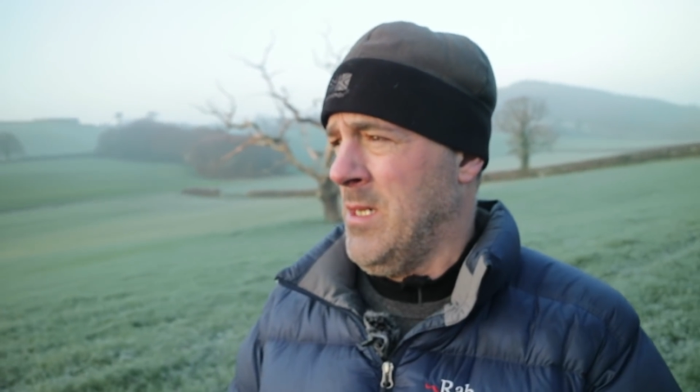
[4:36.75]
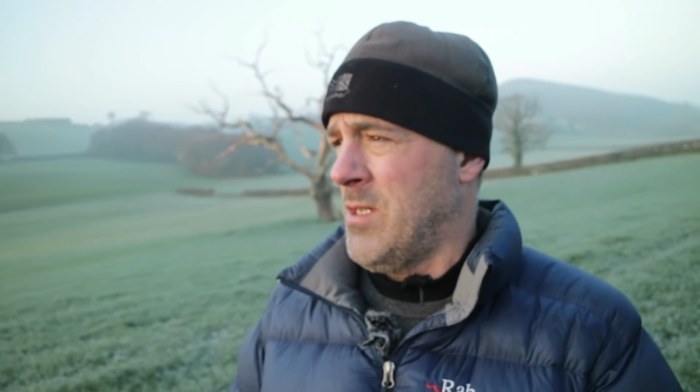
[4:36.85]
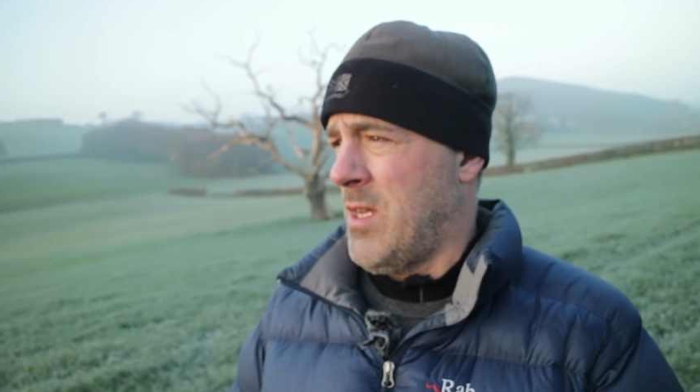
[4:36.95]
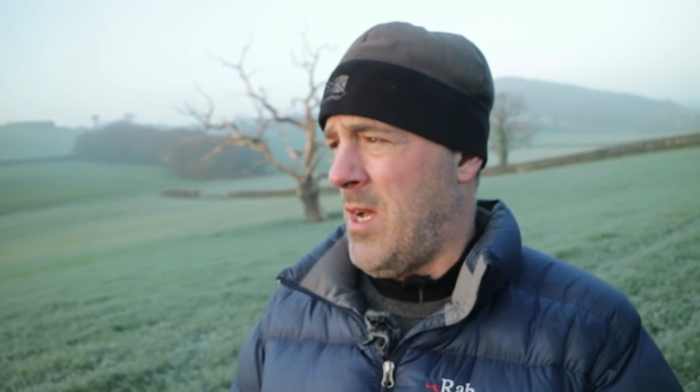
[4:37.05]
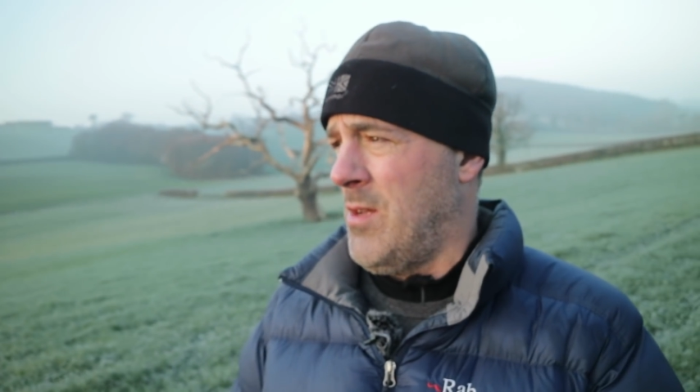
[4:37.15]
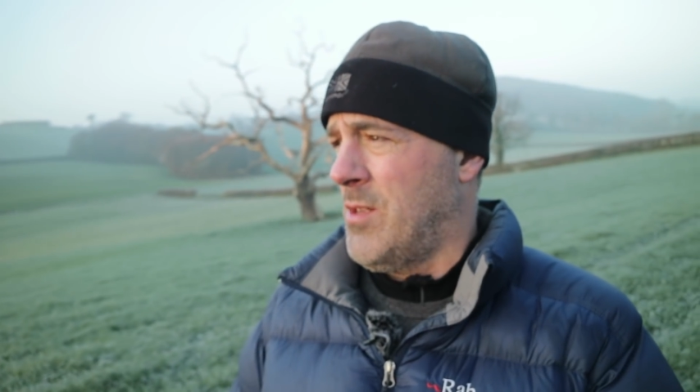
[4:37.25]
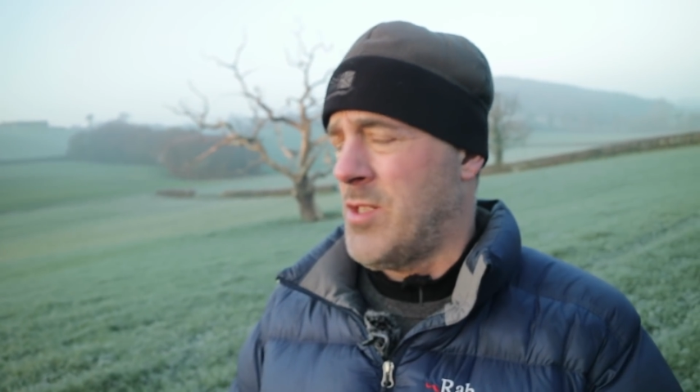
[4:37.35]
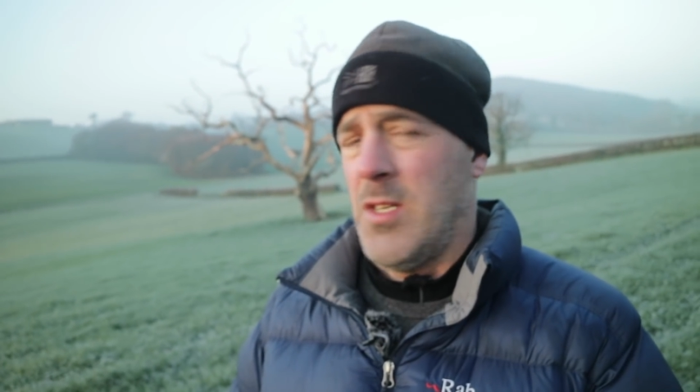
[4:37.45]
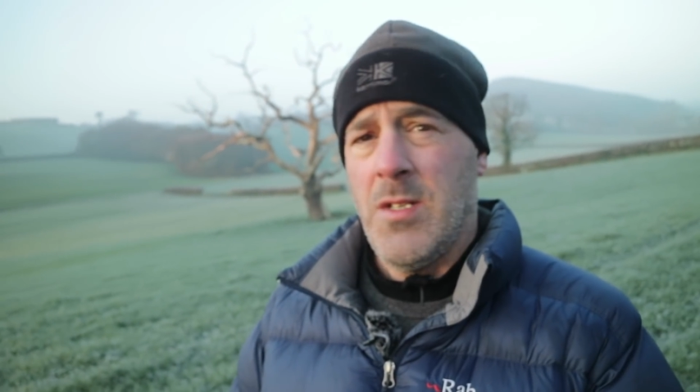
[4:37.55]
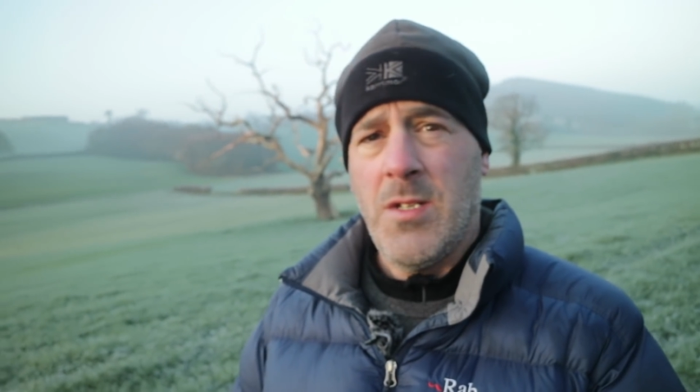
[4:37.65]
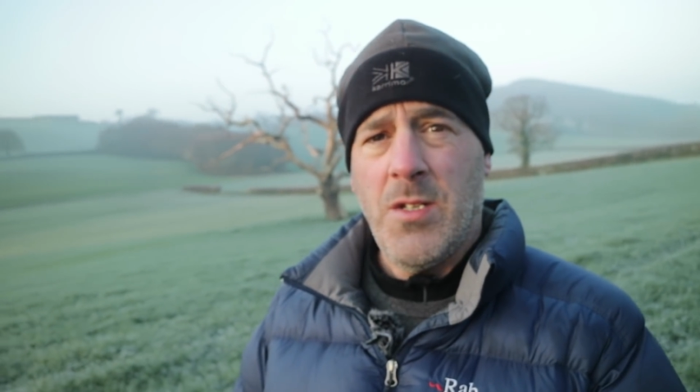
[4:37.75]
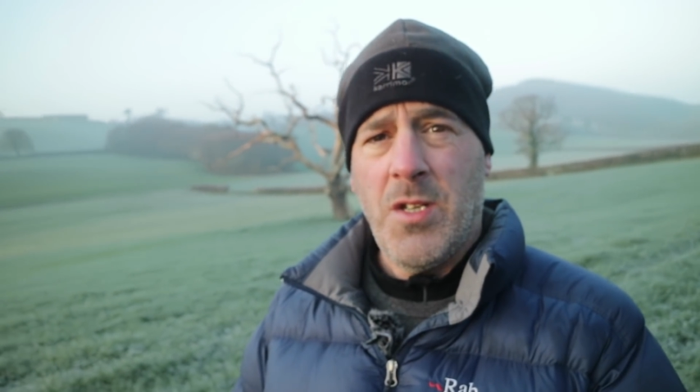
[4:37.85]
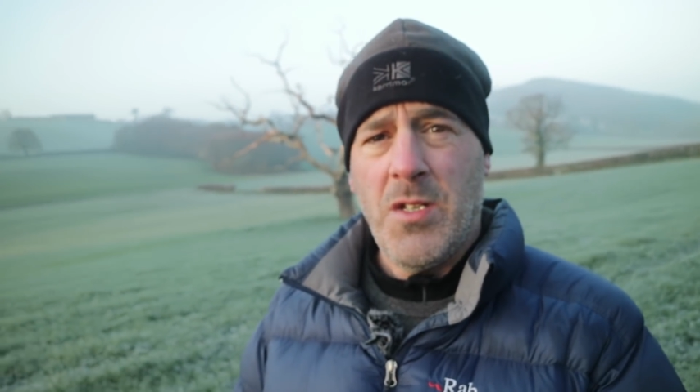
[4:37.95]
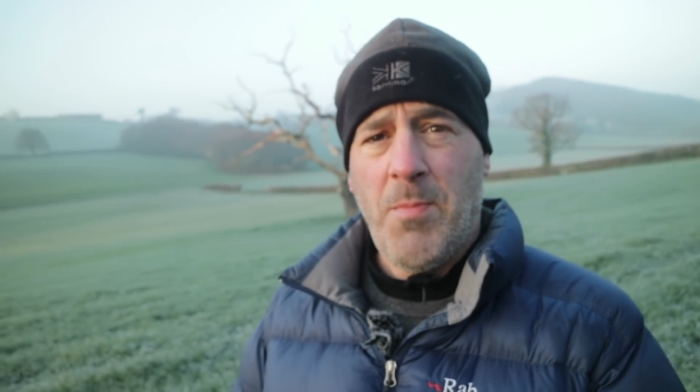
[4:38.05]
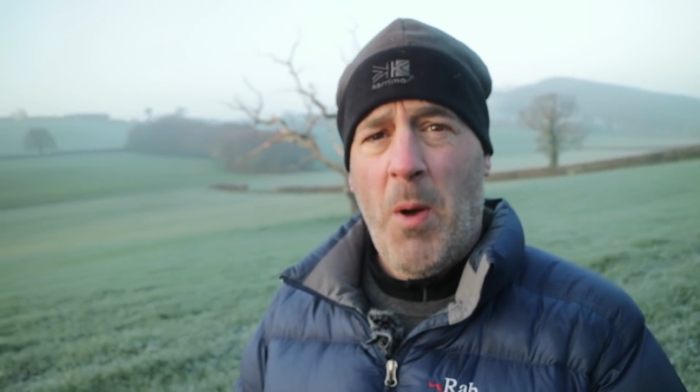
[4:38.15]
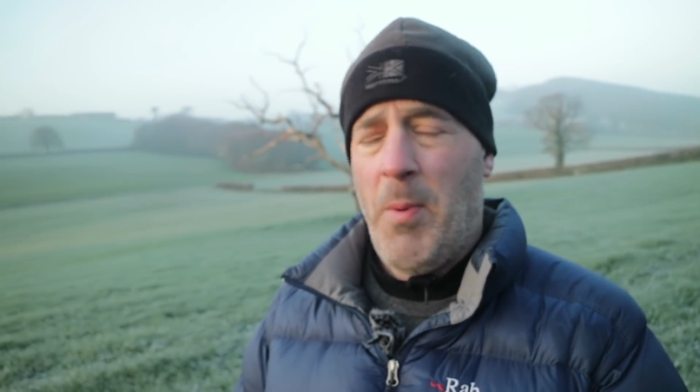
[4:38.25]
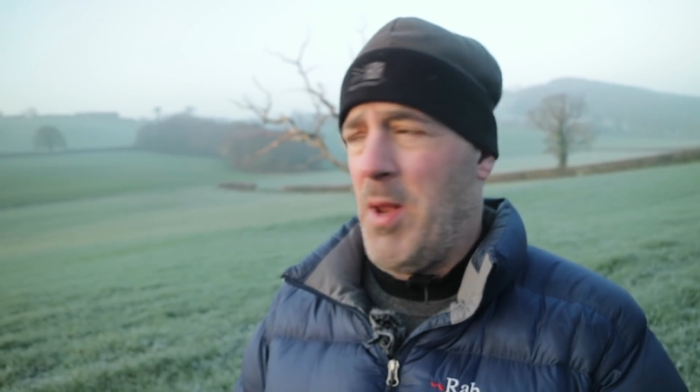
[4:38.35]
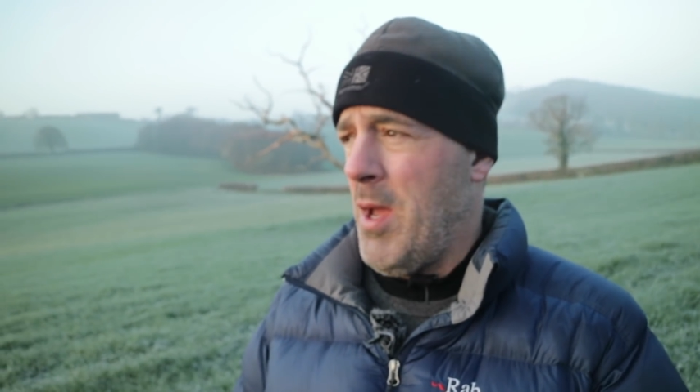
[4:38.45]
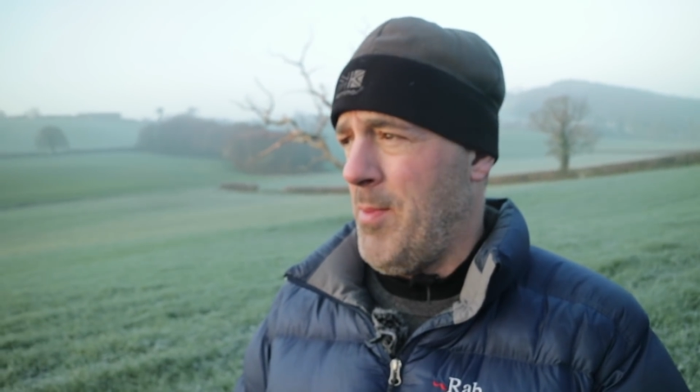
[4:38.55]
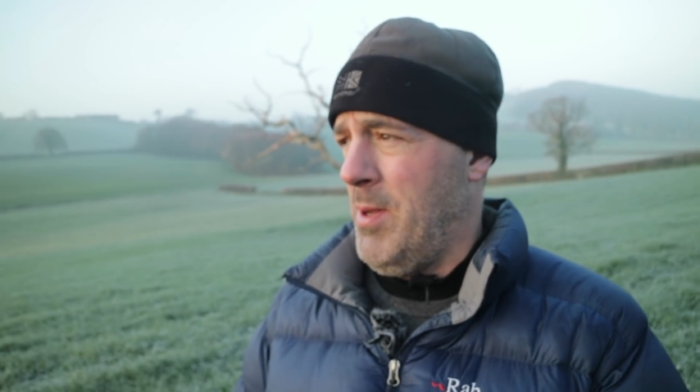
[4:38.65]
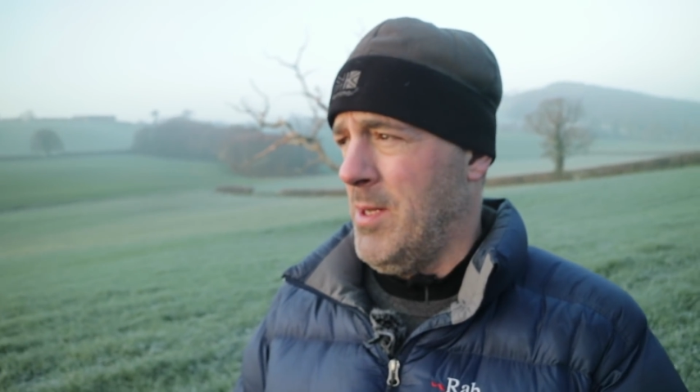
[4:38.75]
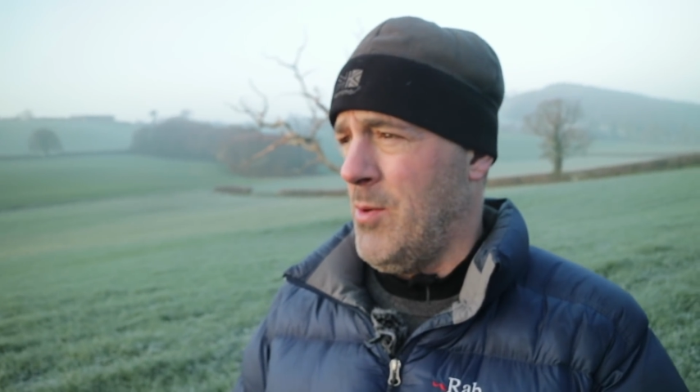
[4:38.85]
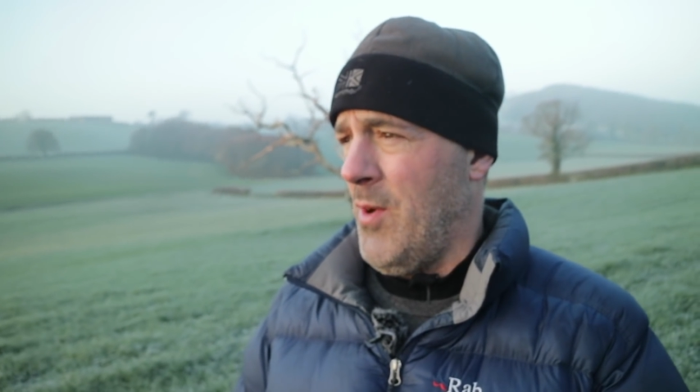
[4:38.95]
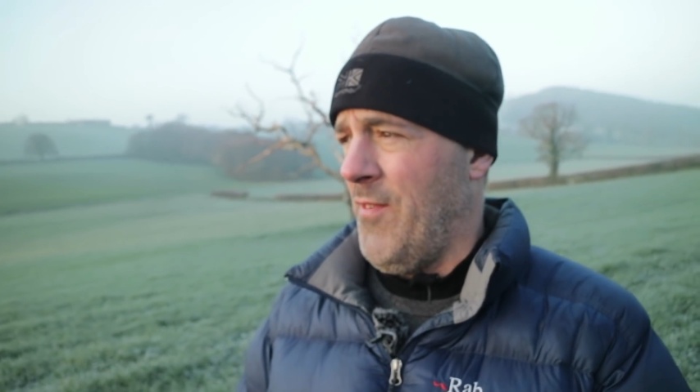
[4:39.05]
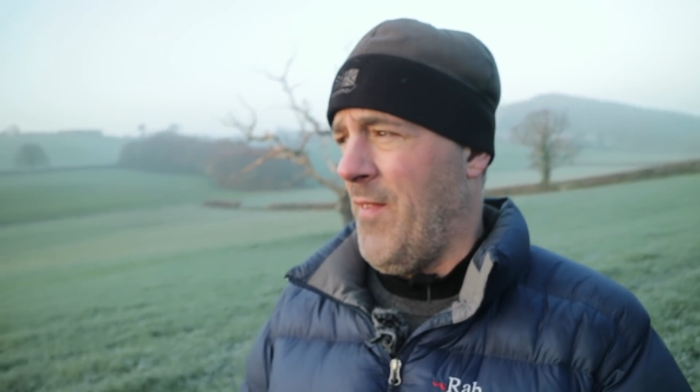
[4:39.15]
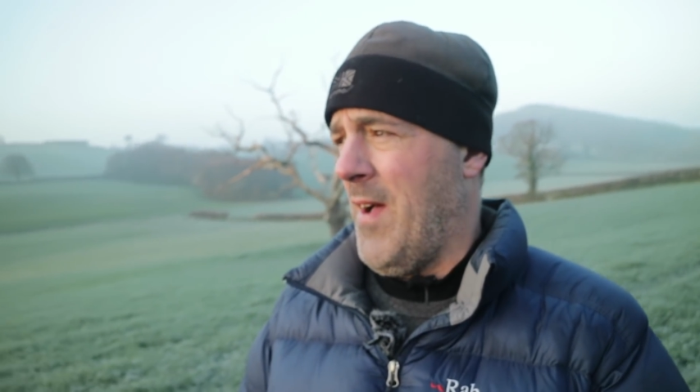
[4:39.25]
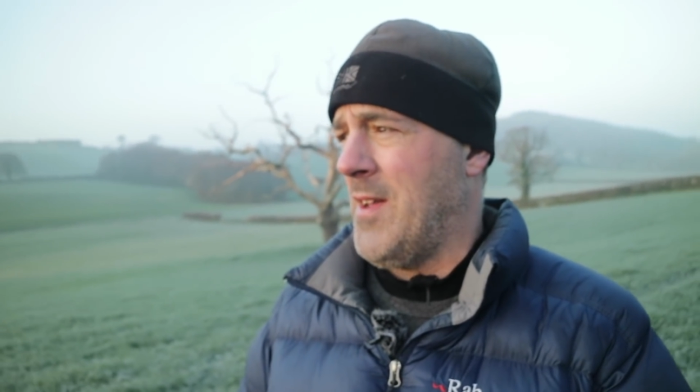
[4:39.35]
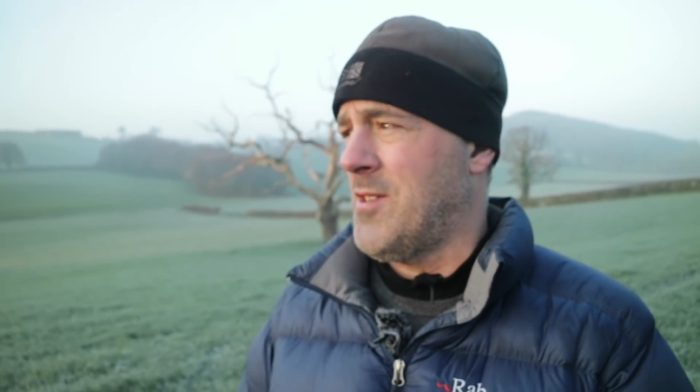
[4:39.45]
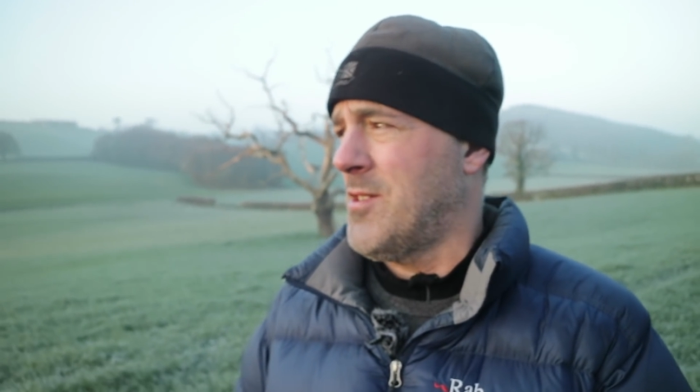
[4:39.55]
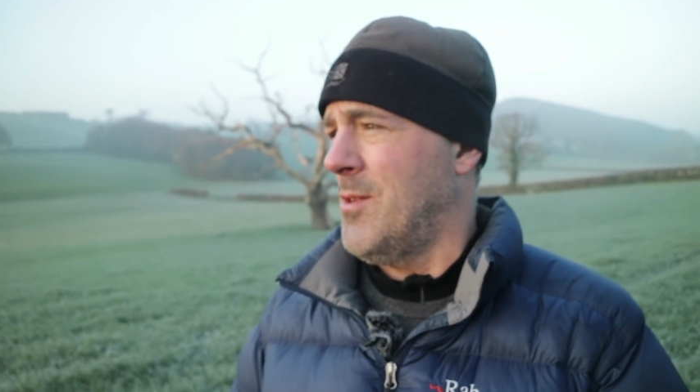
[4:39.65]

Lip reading: So the sun's popping up quite fast,